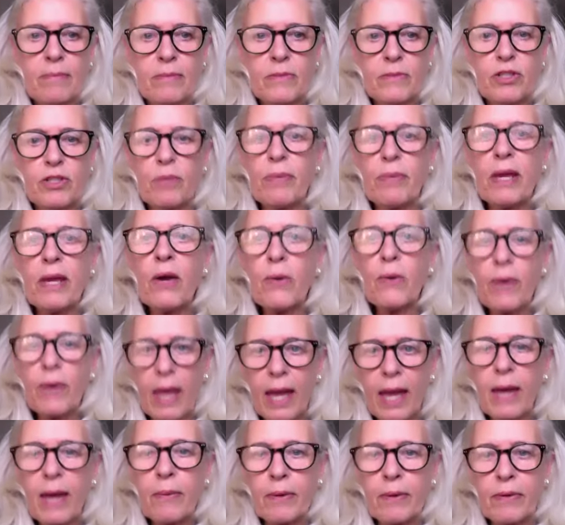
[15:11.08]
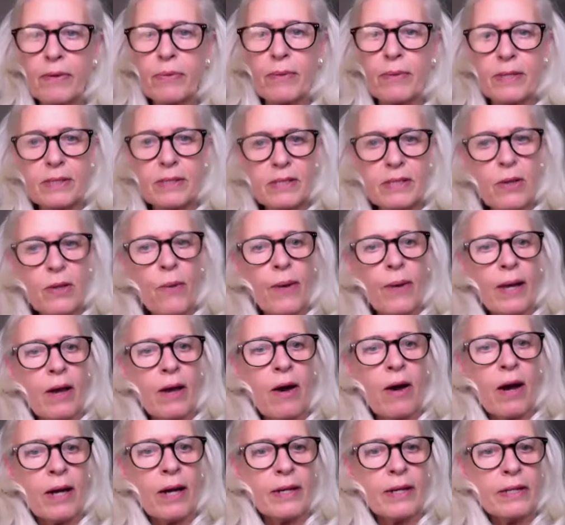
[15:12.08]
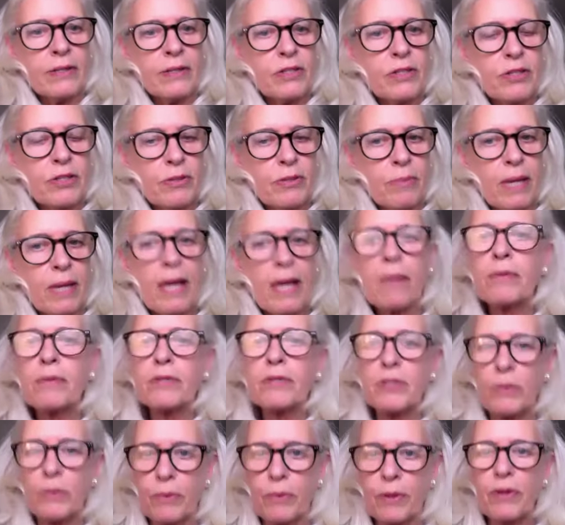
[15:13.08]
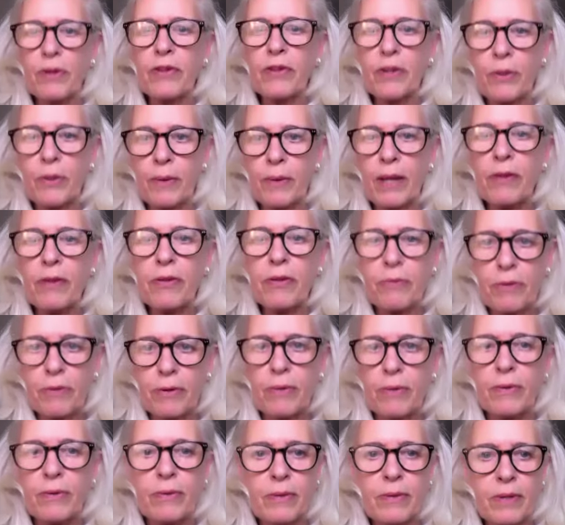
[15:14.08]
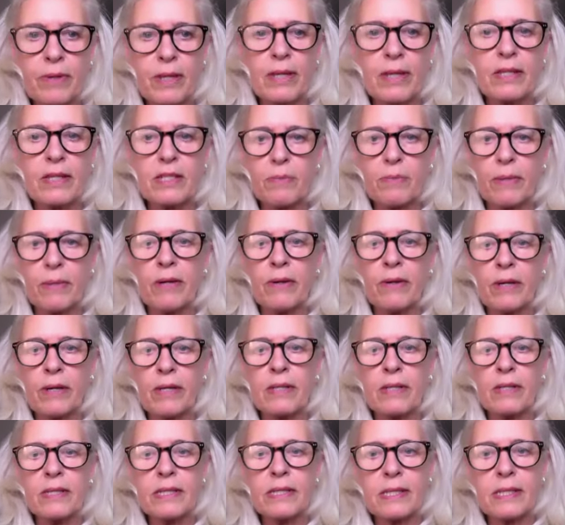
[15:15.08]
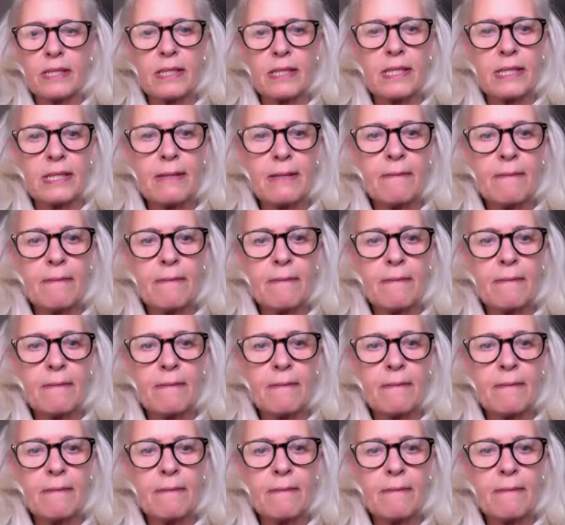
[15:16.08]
okay with what's going on, and to be able to work their way through the experiences?